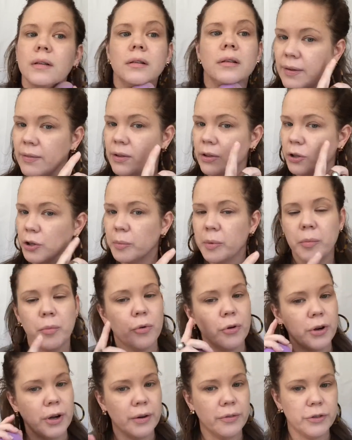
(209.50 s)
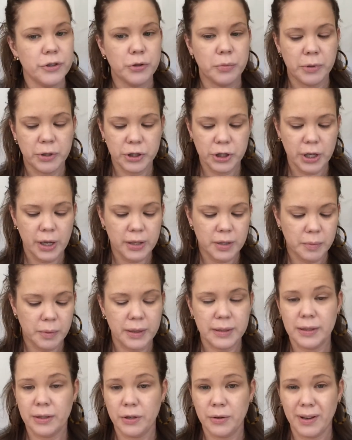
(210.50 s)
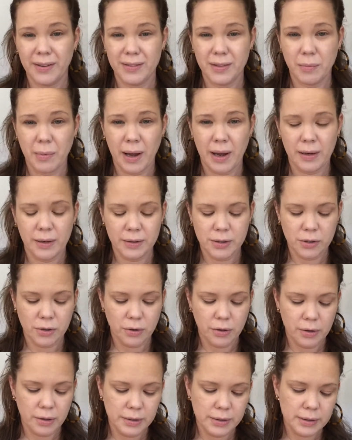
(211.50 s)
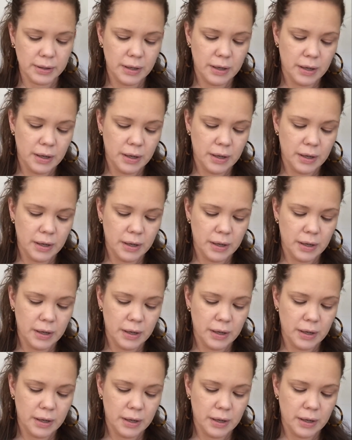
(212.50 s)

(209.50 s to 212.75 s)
I have a little bit more coverage on my cheeks because I do have some acne scars.